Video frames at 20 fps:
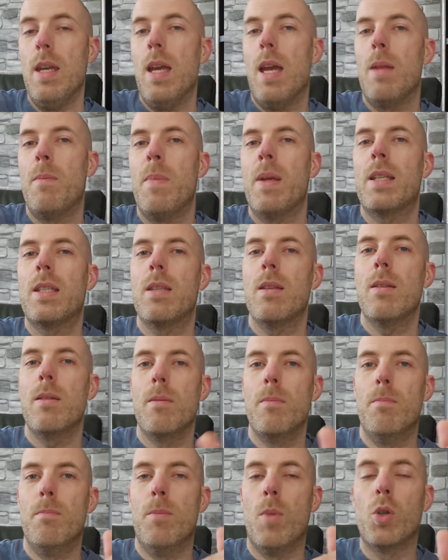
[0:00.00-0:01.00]
it makes it
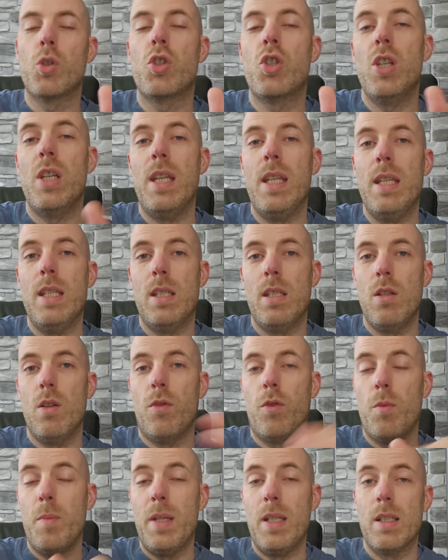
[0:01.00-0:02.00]
much easier
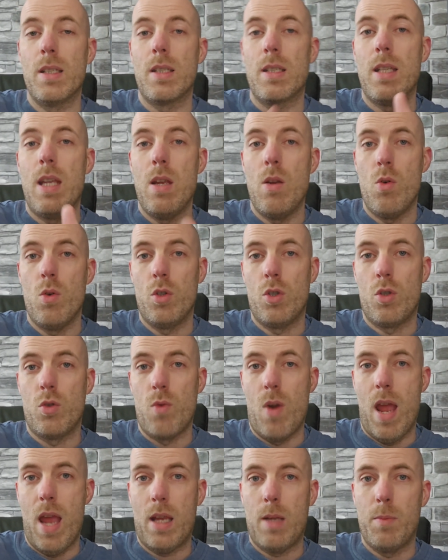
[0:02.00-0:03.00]
for me to stay on
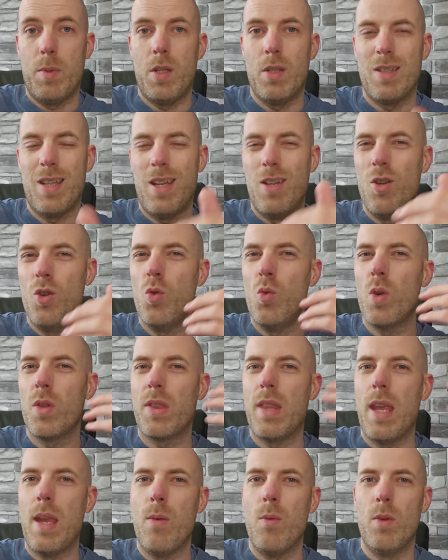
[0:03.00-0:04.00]
track because I know what
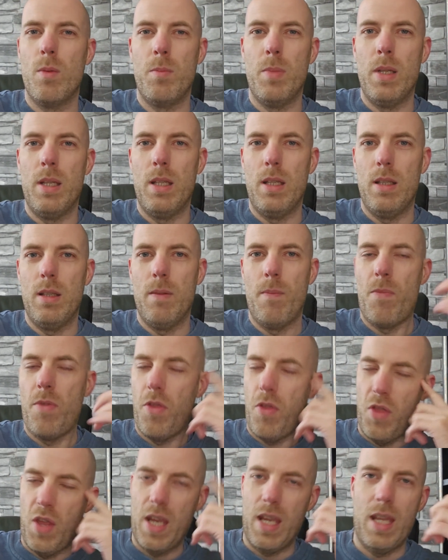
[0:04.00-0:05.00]
they would be
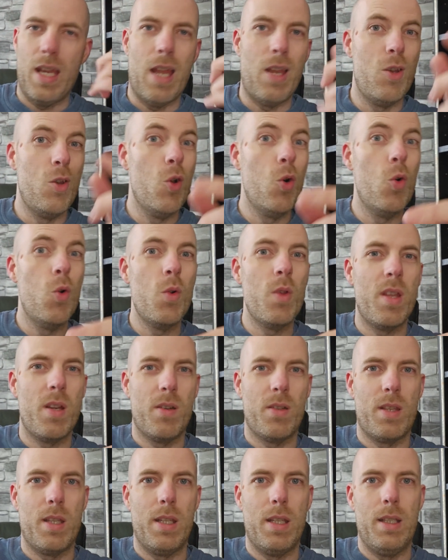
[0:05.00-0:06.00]
thinking. I know
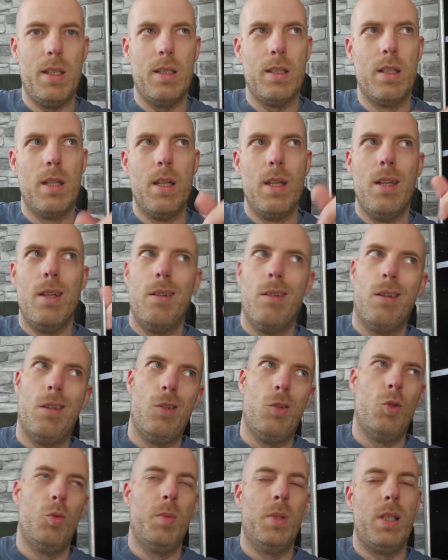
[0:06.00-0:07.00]
they're thinking, I
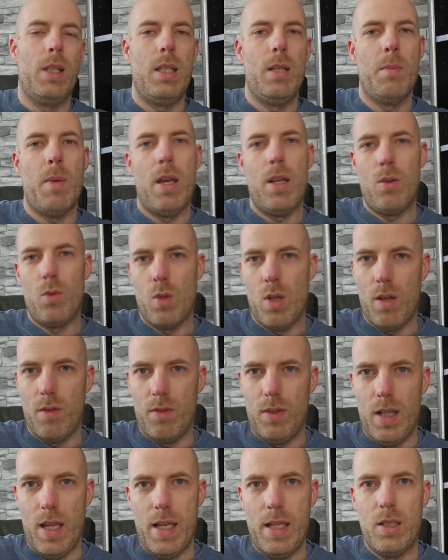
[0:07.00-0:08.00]
know, but Liam, I don't
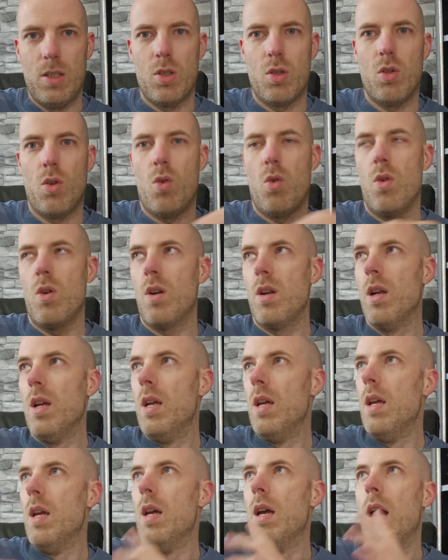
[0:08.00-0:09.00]
have lights, or
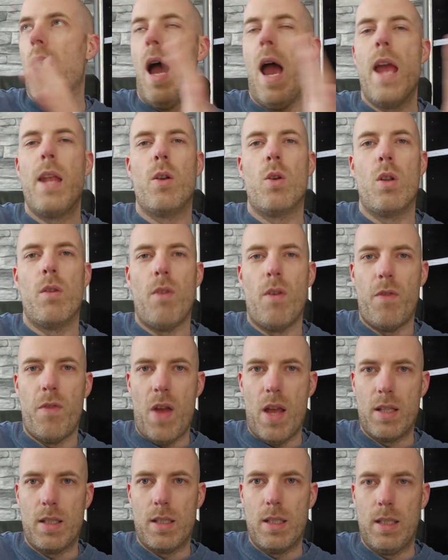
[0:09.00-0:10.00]
I don't have a
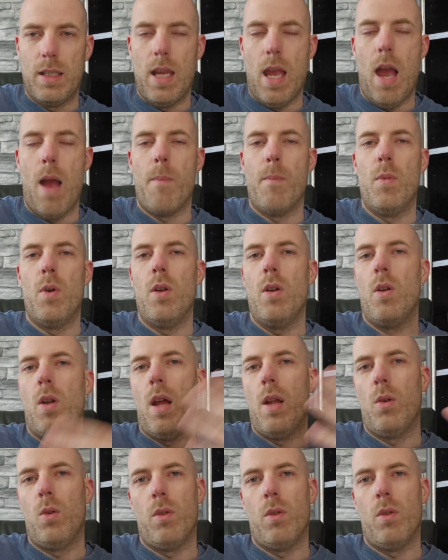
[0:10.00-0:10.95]
fancy camera, or I